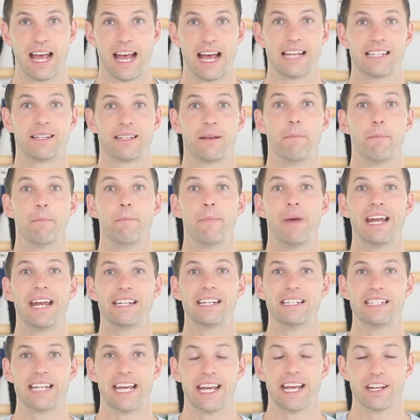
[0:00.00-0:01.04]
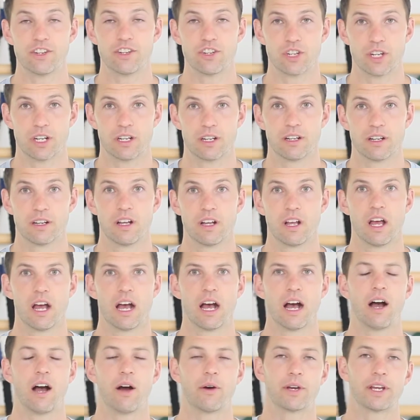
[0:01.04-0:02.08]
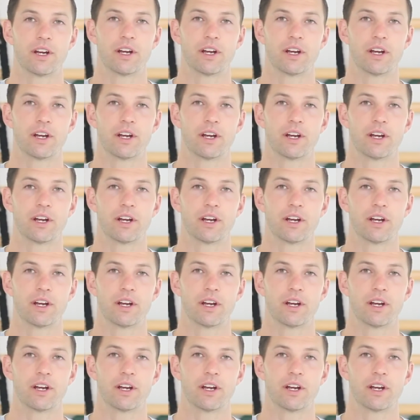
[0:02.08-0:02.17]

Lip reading: as a meditation. Oh,